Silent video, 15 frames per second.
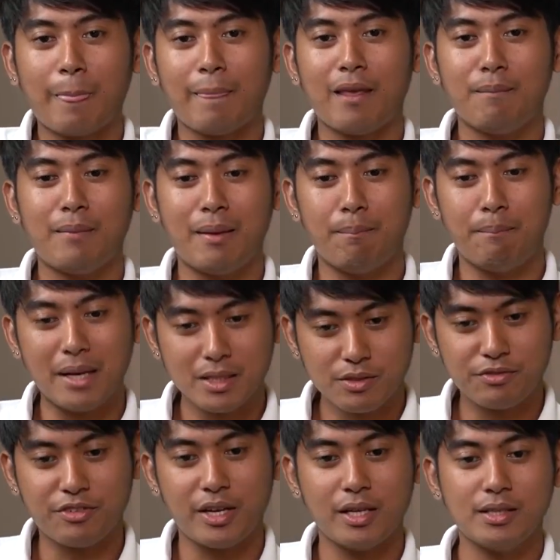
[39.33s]
My best
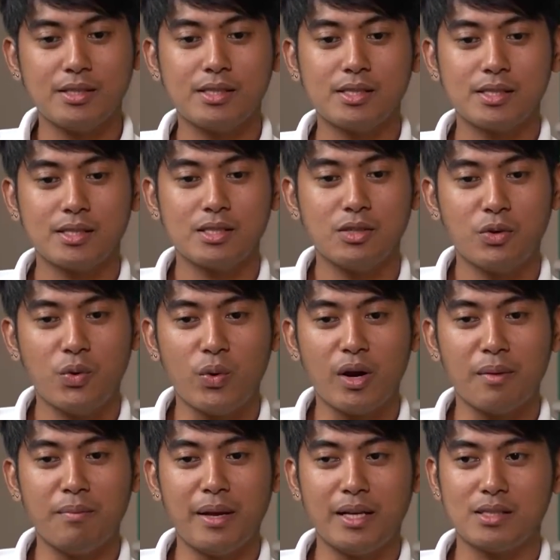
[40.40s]
friends who are
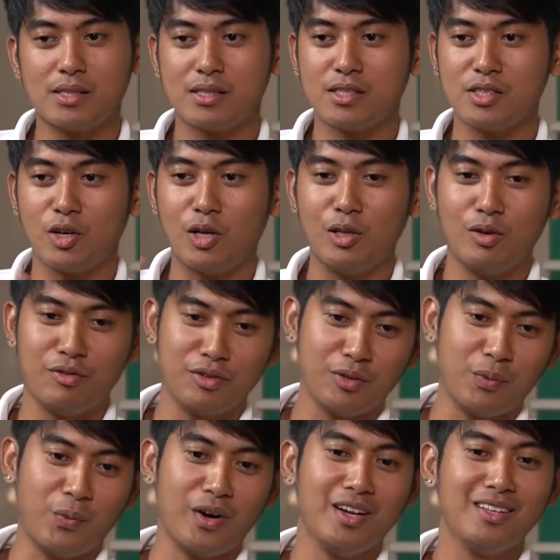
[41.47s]
based all over the
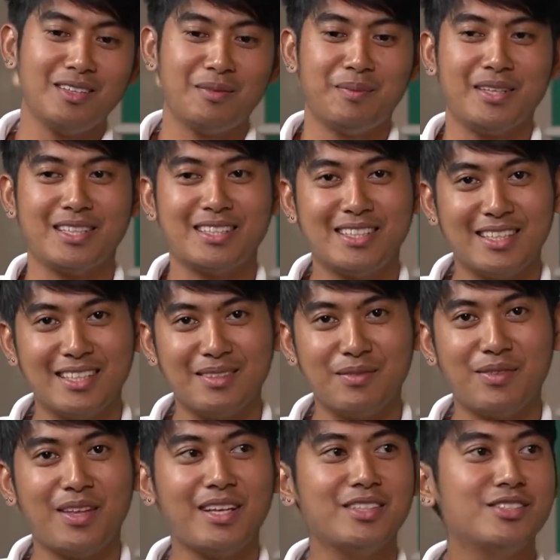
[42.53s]
world, but
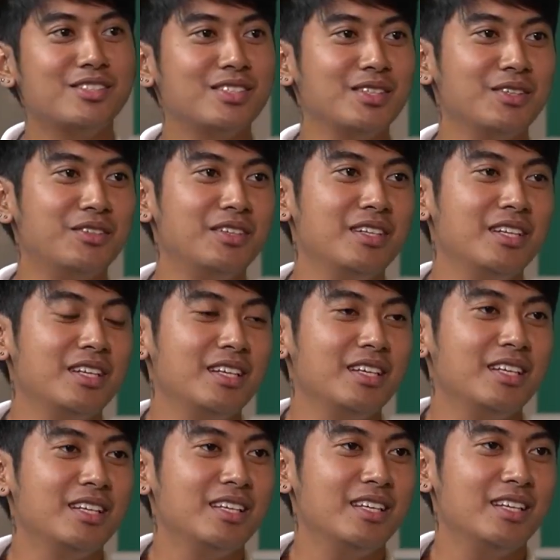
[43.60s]
thanks to
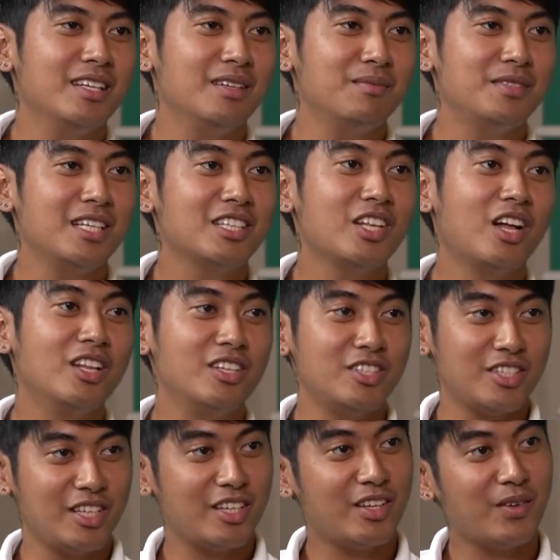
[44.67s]

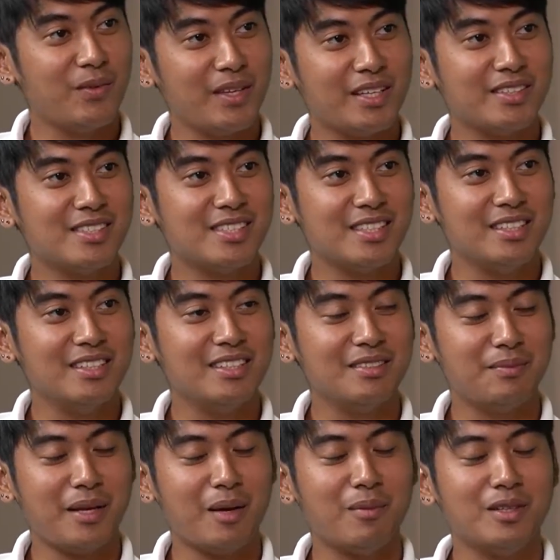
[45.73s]
technology, we could still
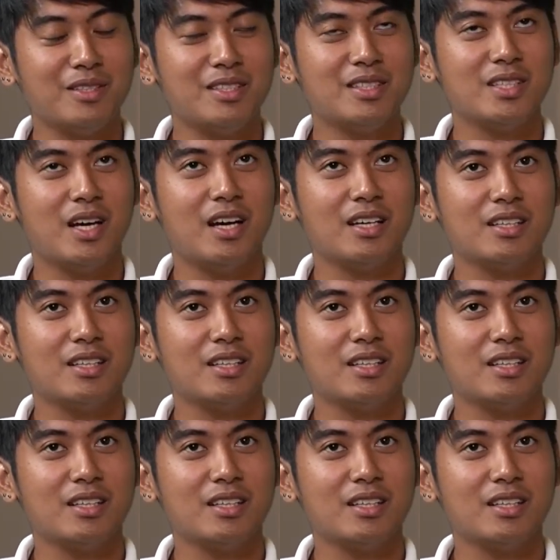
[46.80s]
be able to talk.